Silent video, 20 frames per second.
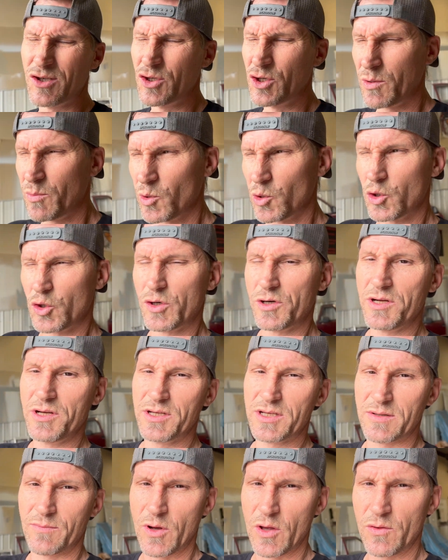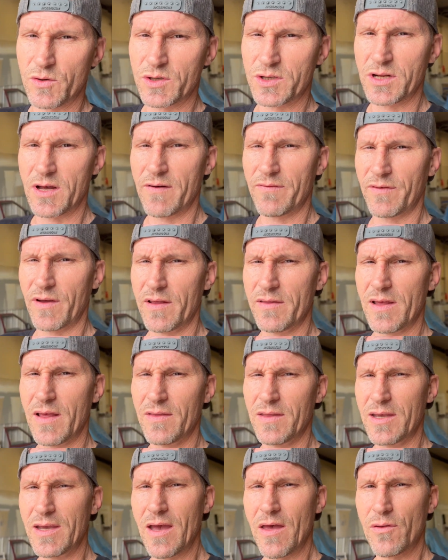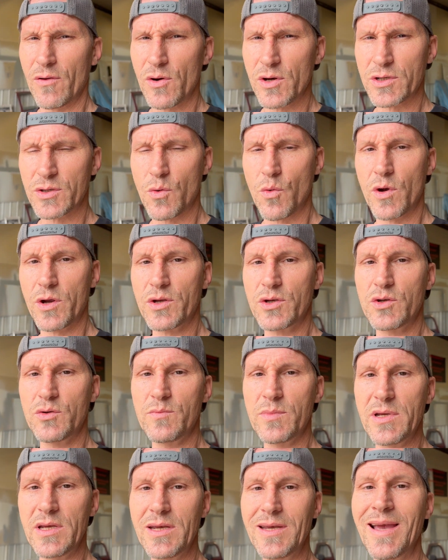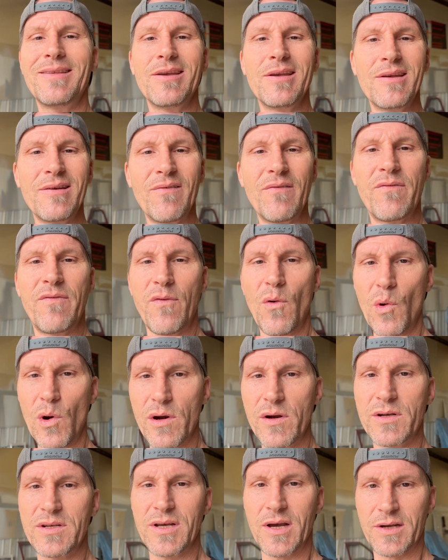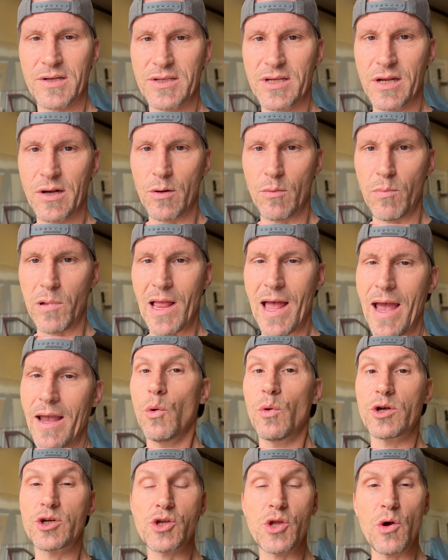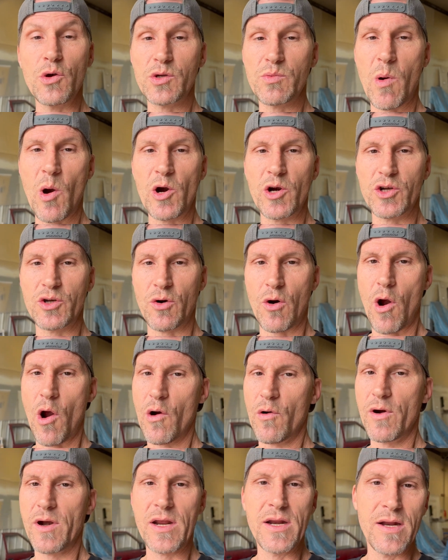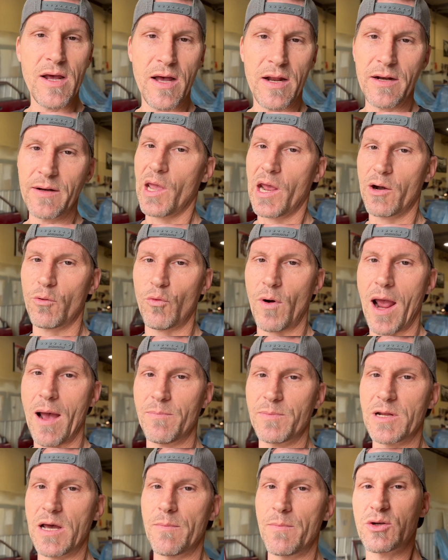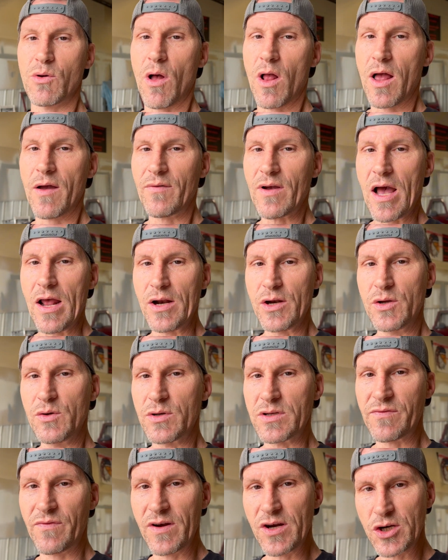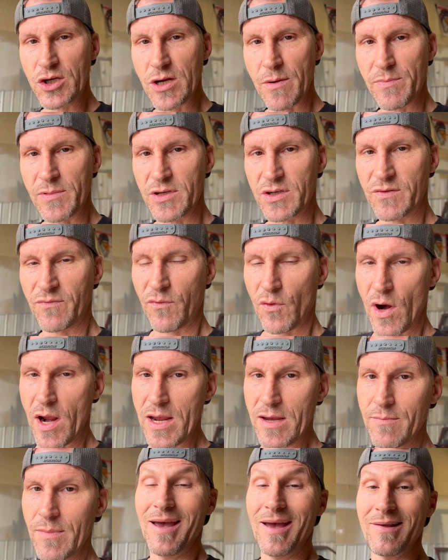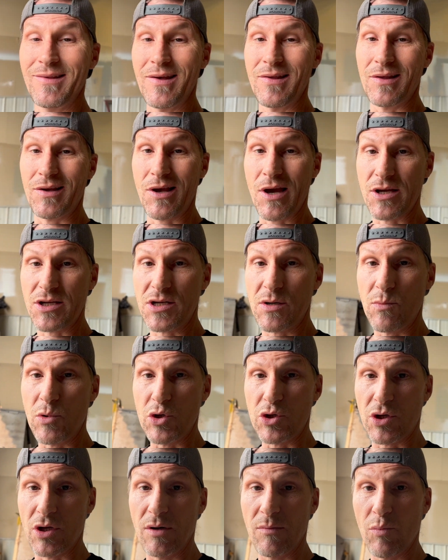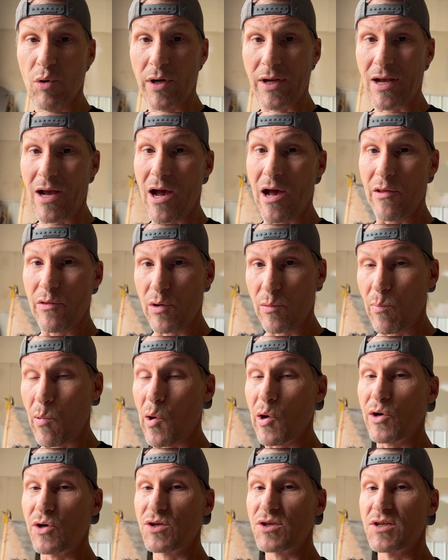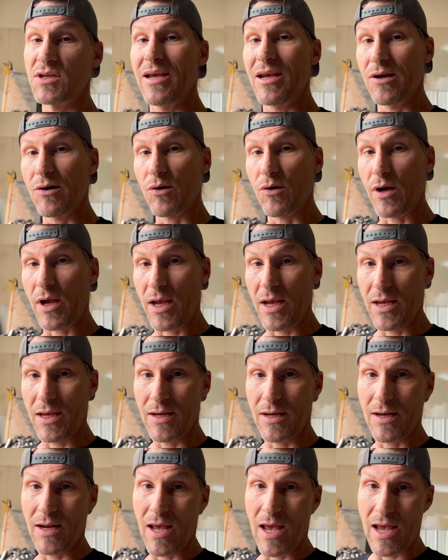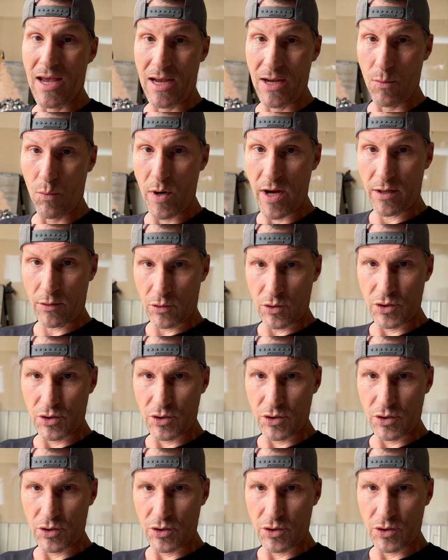triple tree, some other stuff, and then the other is going to be the Ford tuxedo black, which those parts are already done and wrapped up. So all I've got to do is finish up this frame, and then the customer is going to bring other parts here in a week or